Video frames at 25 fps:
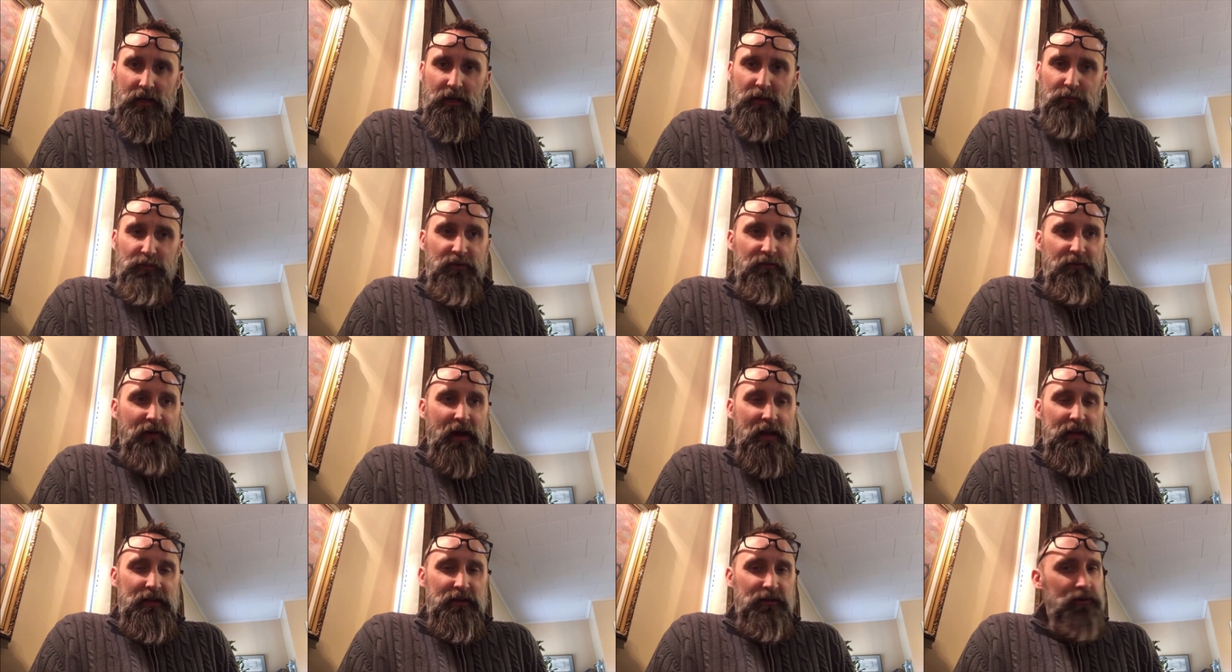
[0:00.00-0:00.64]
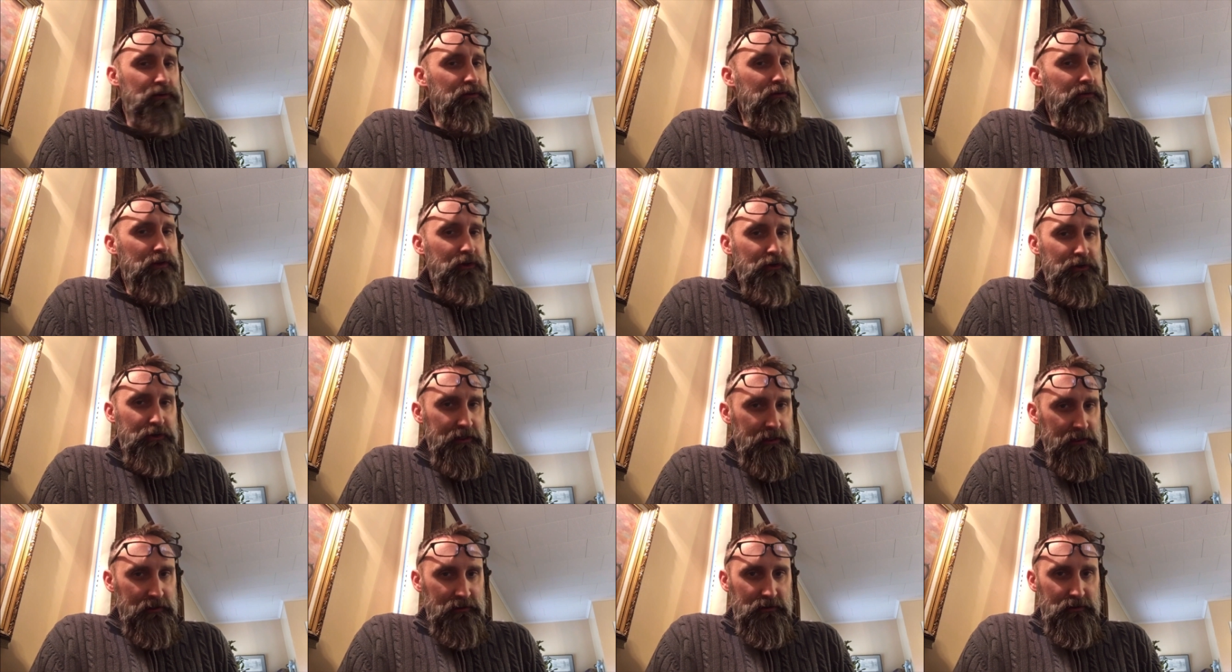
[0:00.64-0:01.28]
providing new
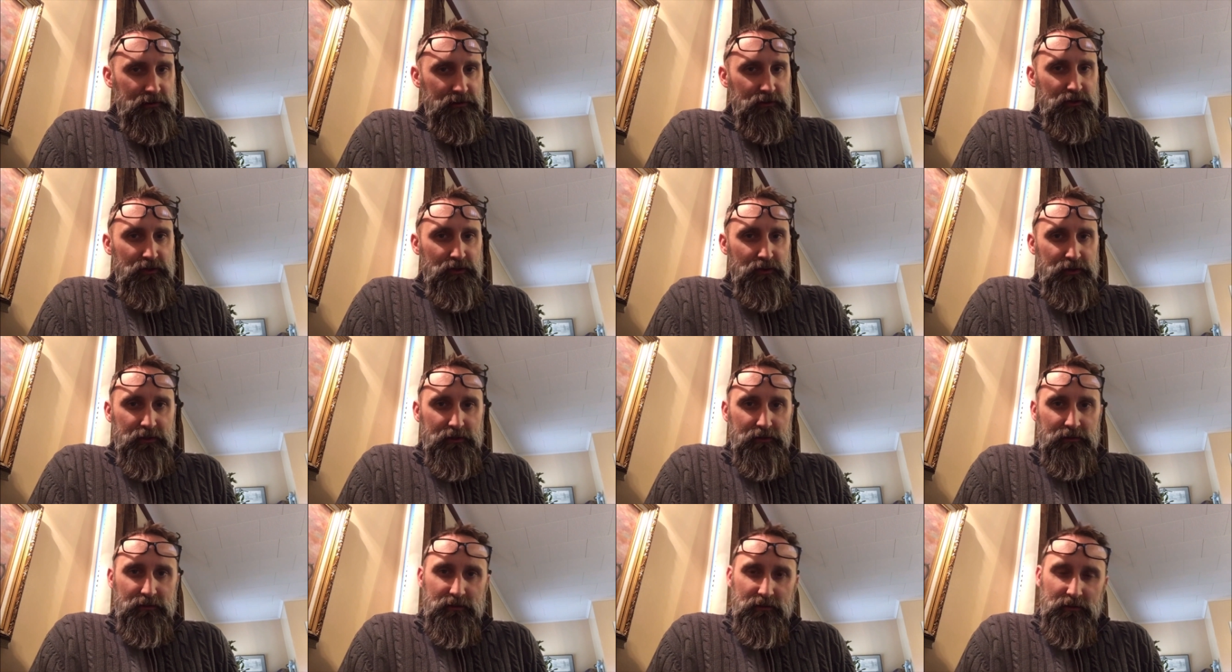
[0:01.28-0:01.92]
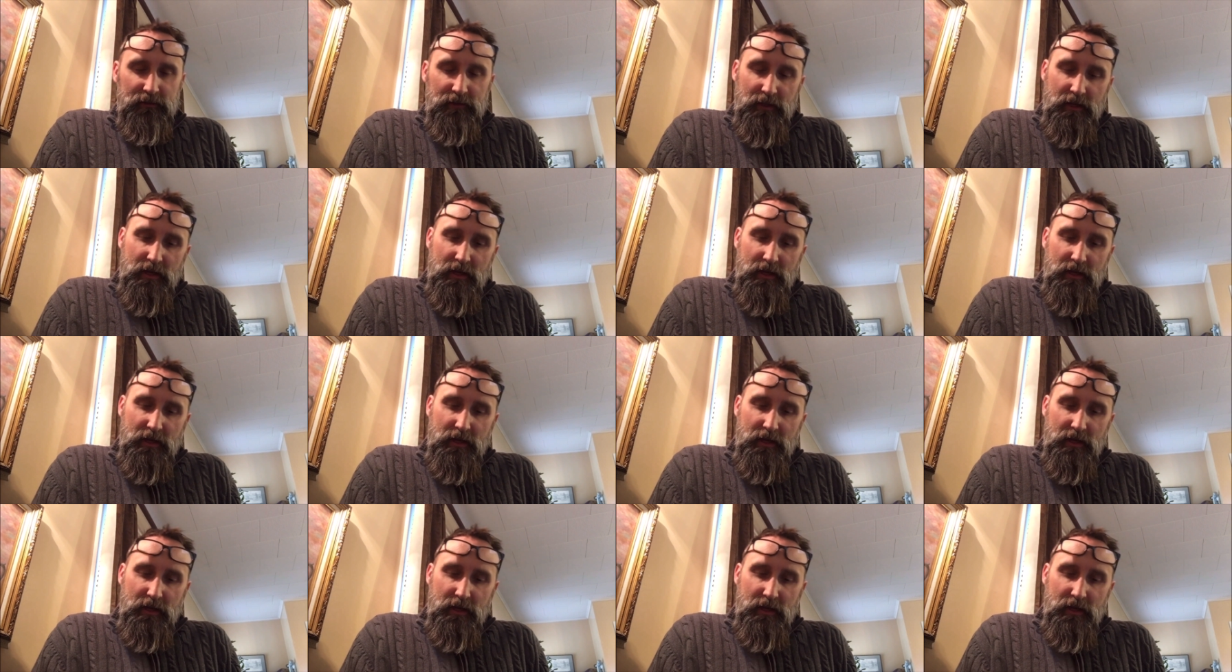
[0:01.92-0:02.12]
learning to students.